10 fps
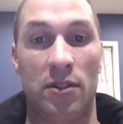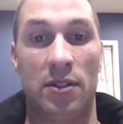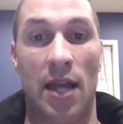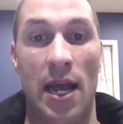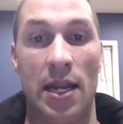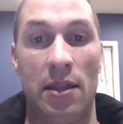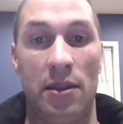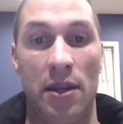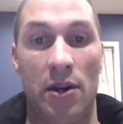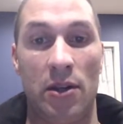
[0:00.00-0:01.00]
society
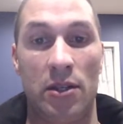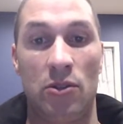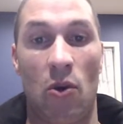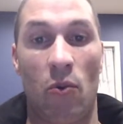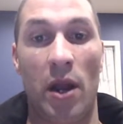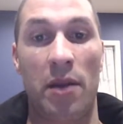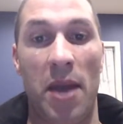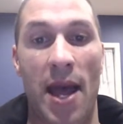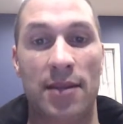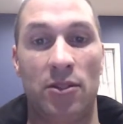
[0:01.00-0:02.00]
there is no rite
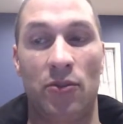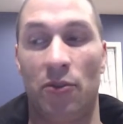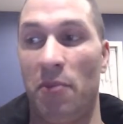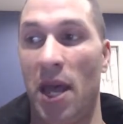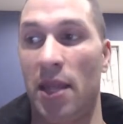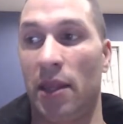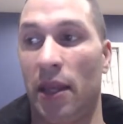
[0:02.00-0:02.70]
of passage for men.